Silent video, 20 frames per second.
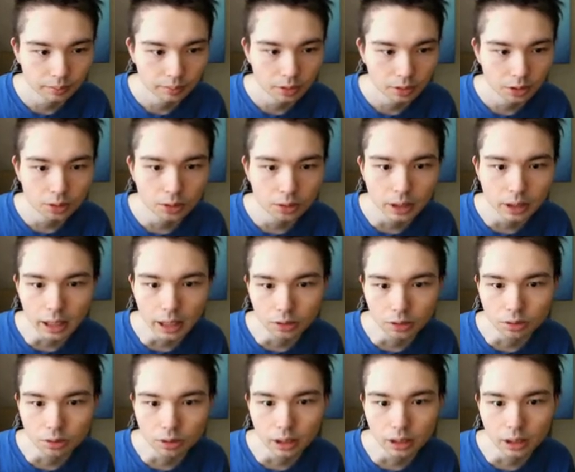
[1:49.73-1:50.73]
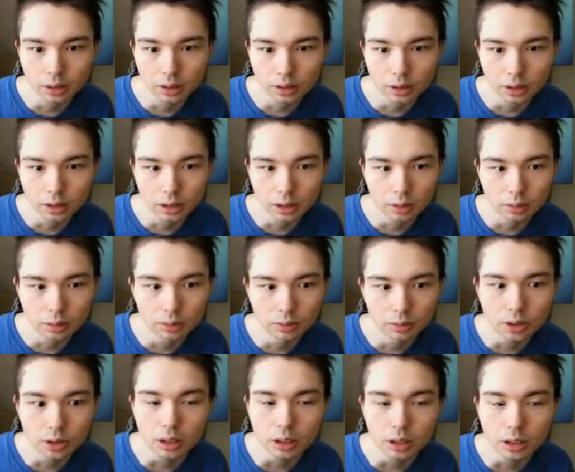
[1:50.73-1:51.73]
You can strike in the center with
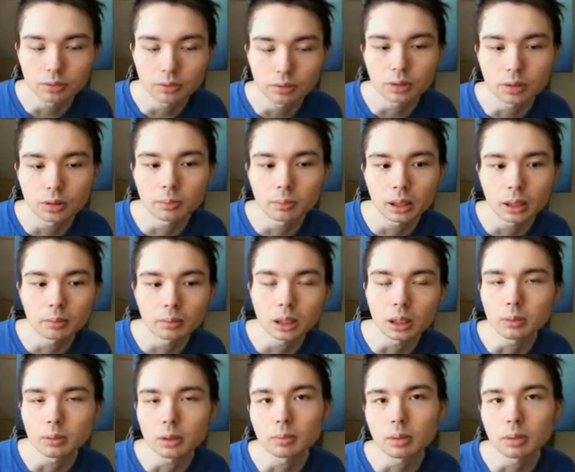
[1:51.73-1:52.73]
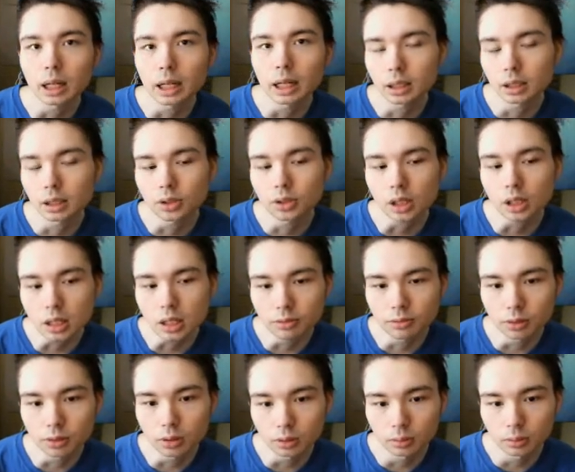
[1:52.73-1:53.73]
d4, but maybe black has
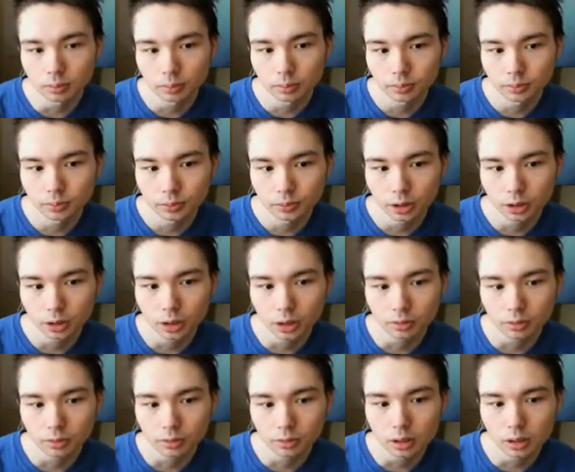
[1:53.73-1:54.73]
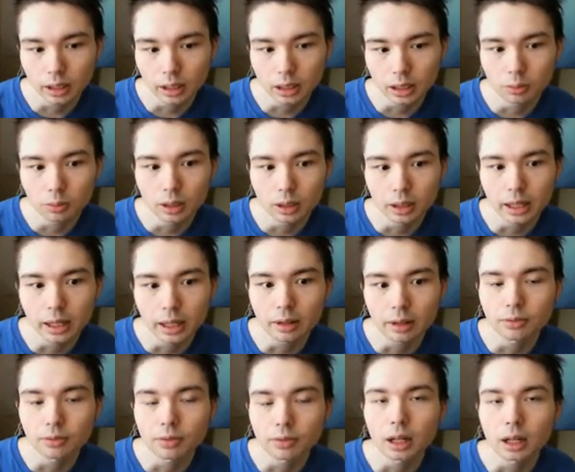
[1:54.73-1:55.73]
e4. And after knight e1,
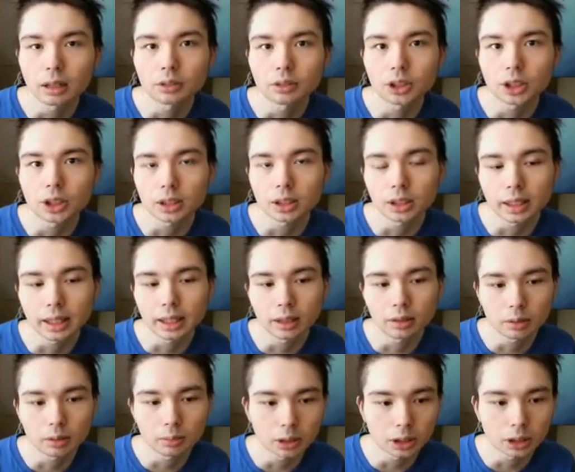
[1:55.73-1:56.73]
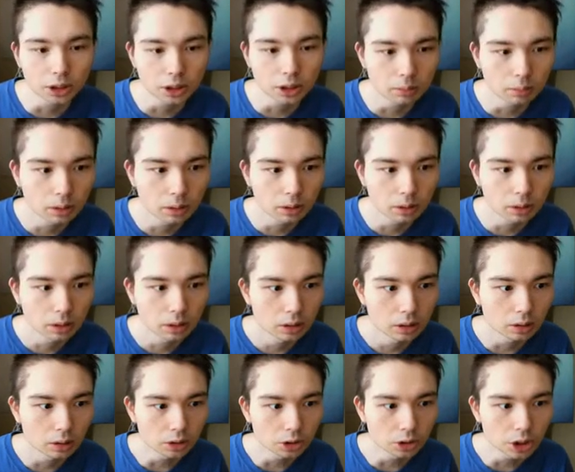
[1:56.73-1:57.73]
f5, shutting out the bishop
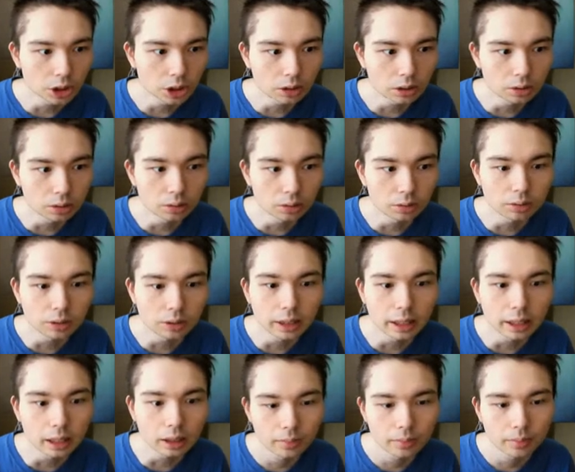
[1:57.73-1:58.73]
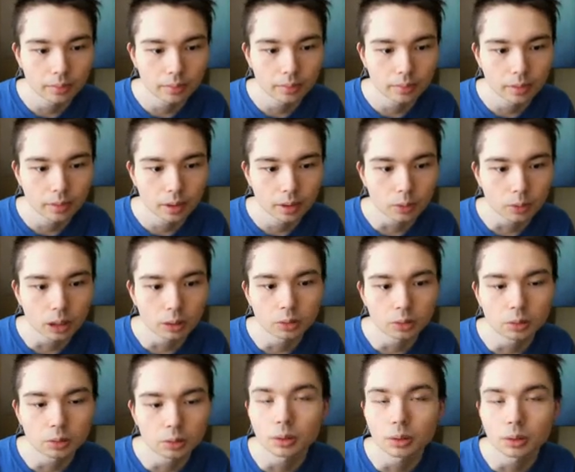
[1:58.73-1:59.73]
on g2 for now. White
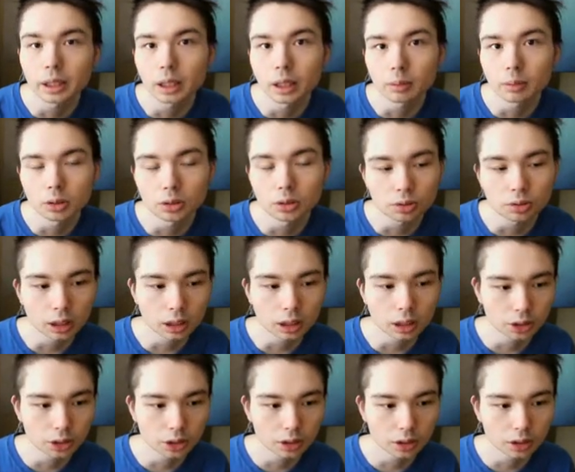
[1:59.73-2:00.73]
will break up the structure.